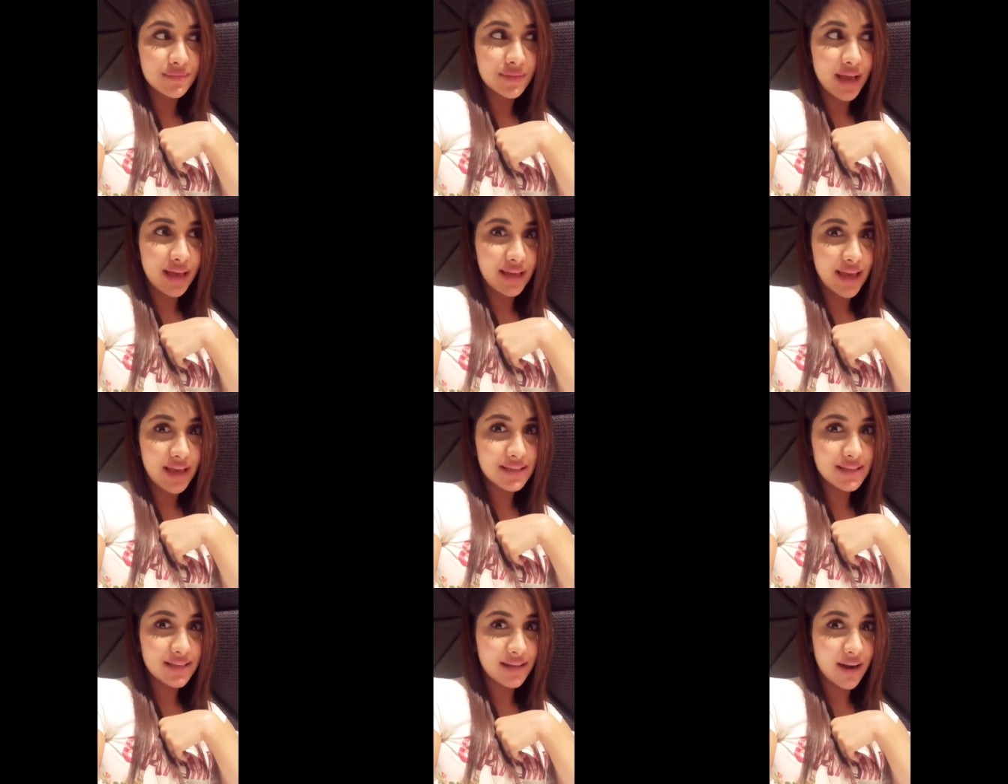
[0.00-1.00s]
mm, i
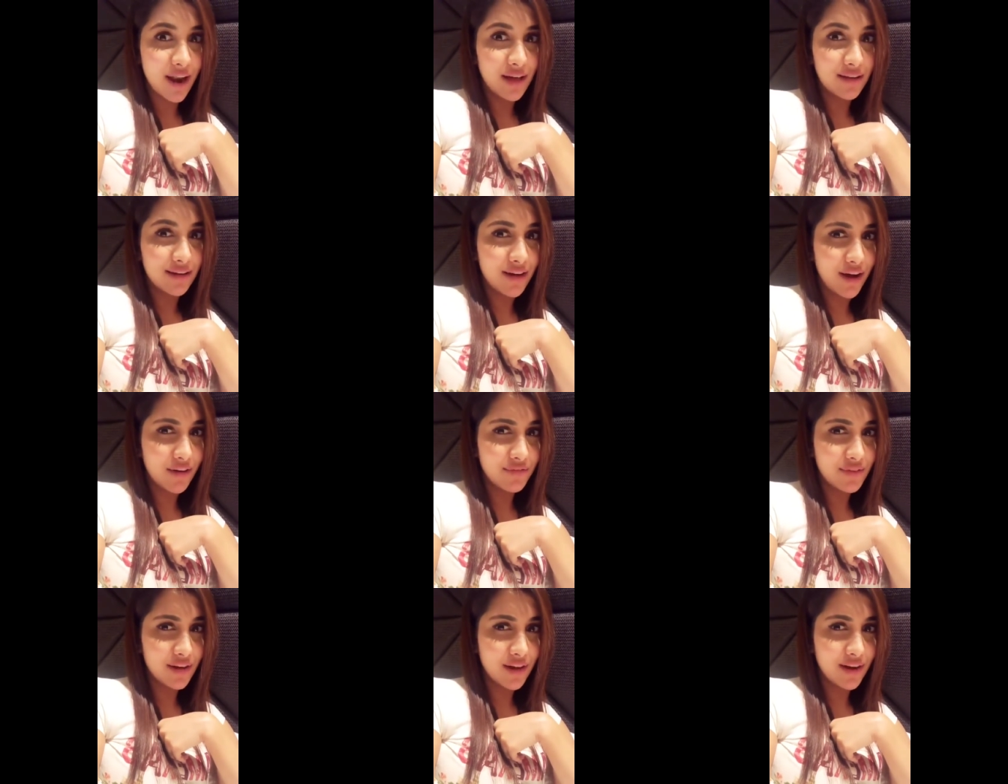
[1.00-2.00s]
guess in another
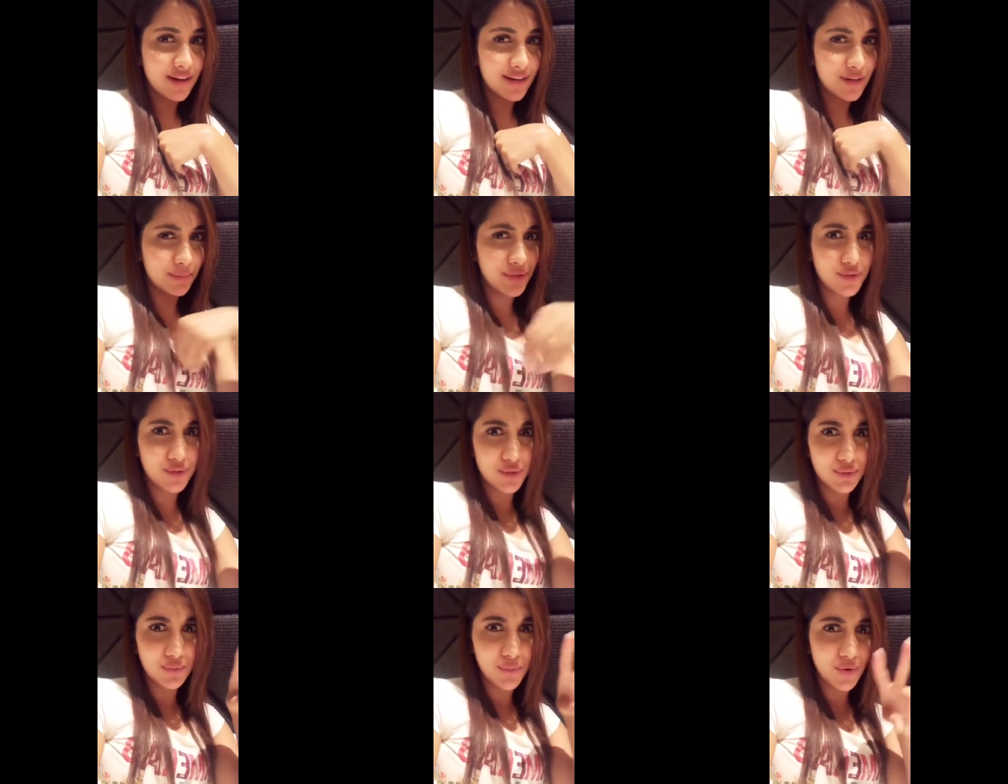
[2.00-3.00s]
half an hour it'll be
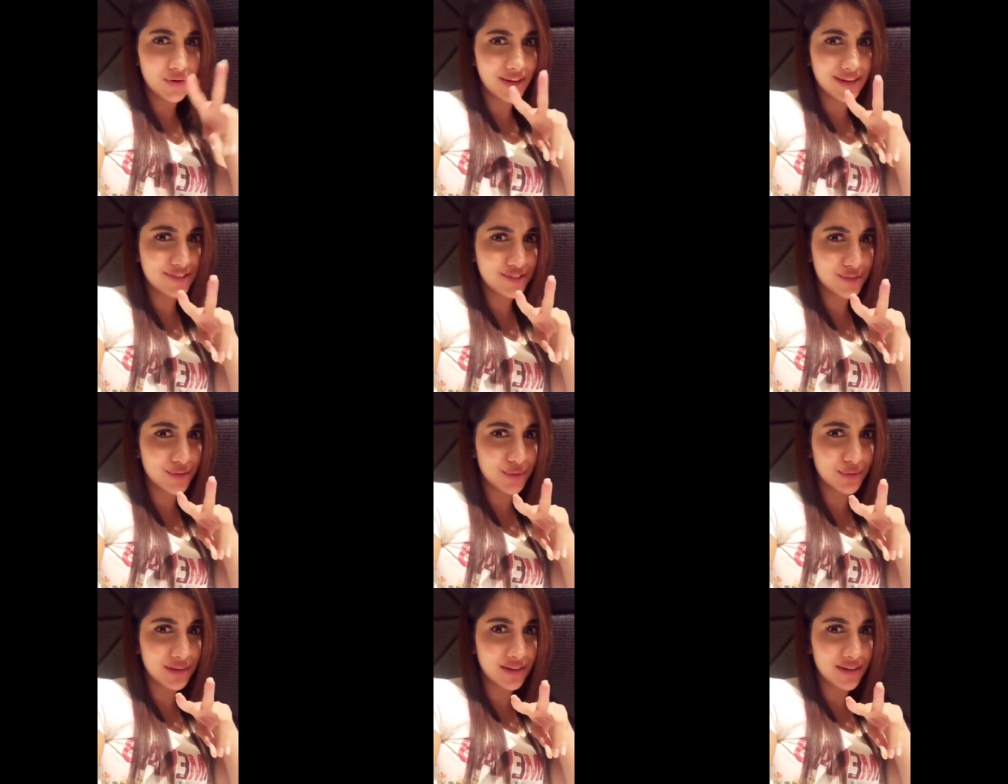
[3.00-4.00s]
two more days to
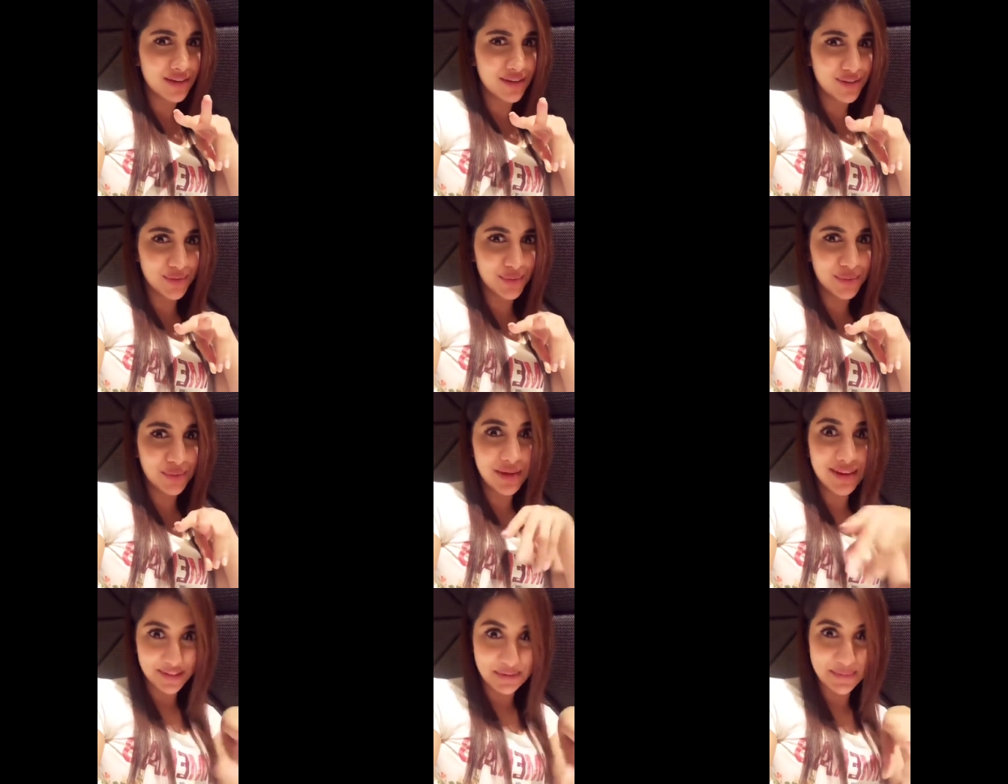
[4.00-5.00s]
go to
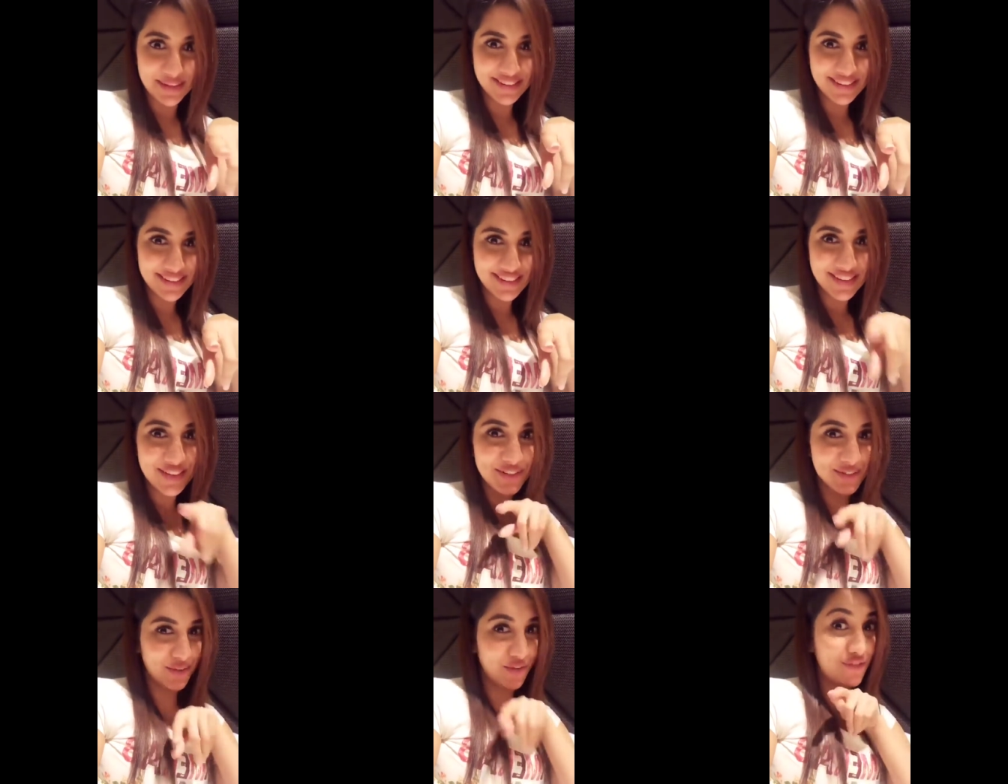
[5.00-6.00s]
kabir
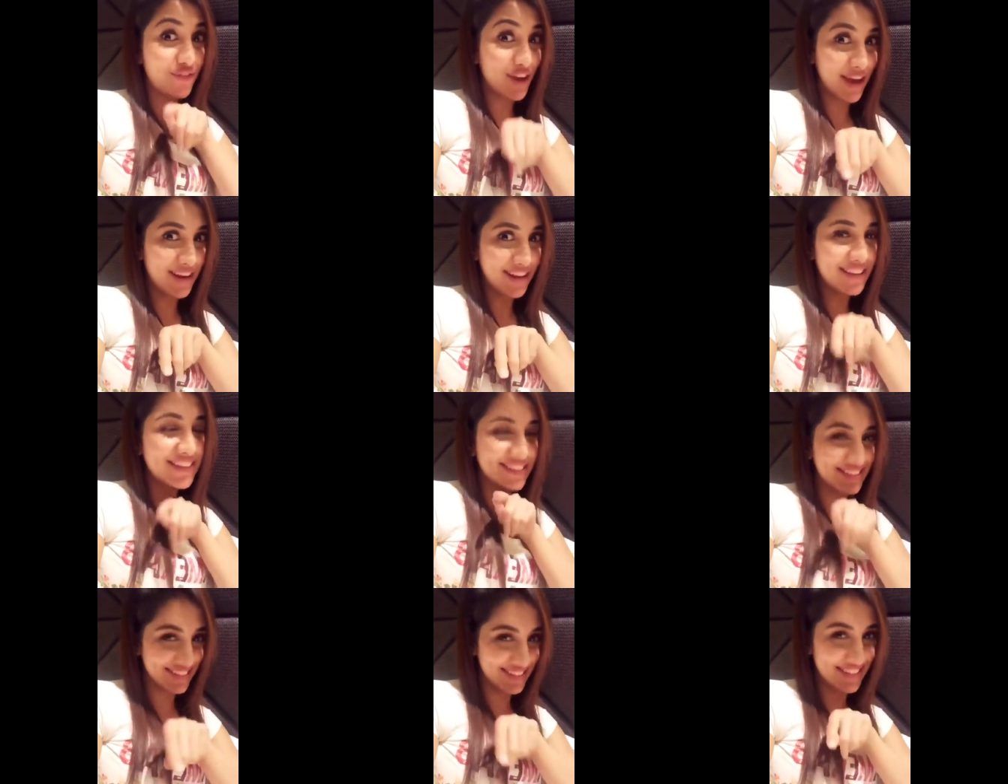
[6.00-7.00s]
so friday
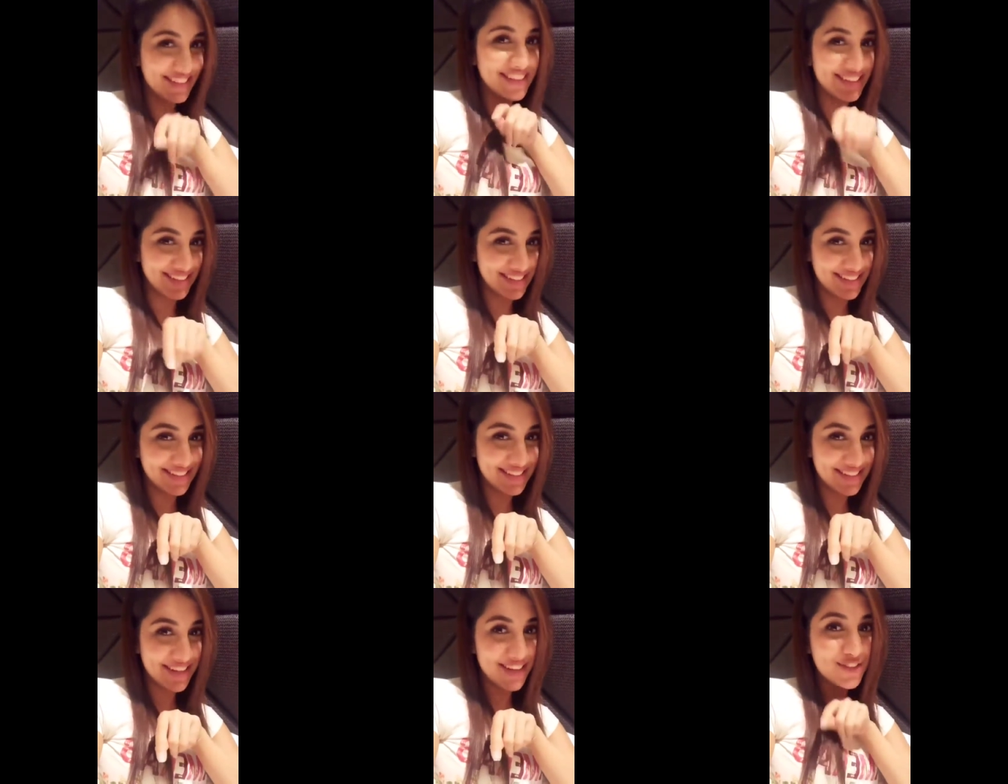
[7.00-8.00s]
the 13th it is